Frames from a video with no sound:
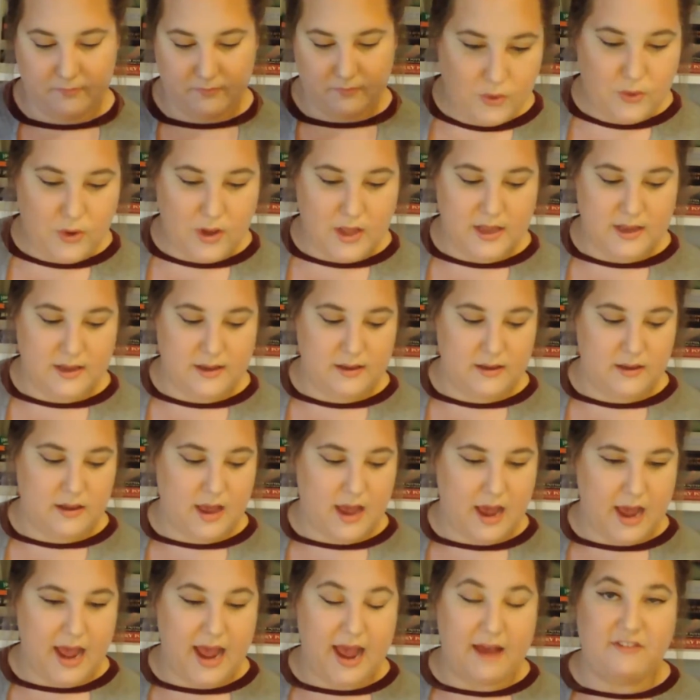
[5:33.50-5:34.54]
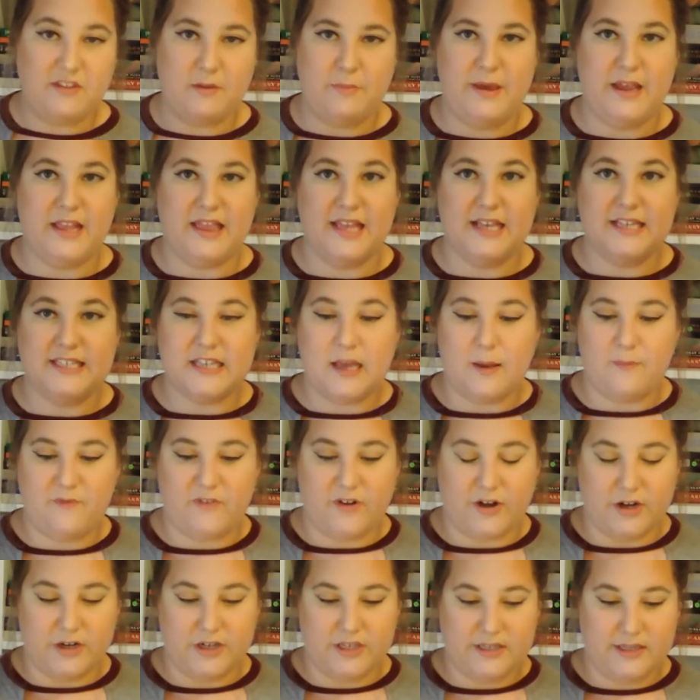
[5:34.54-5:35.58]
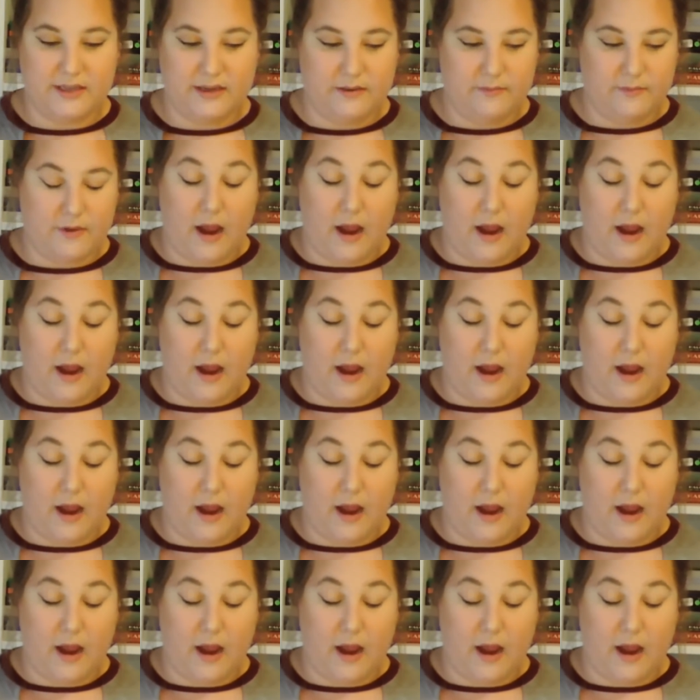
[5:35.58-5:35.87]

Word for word: Oh, I have to pick this up first.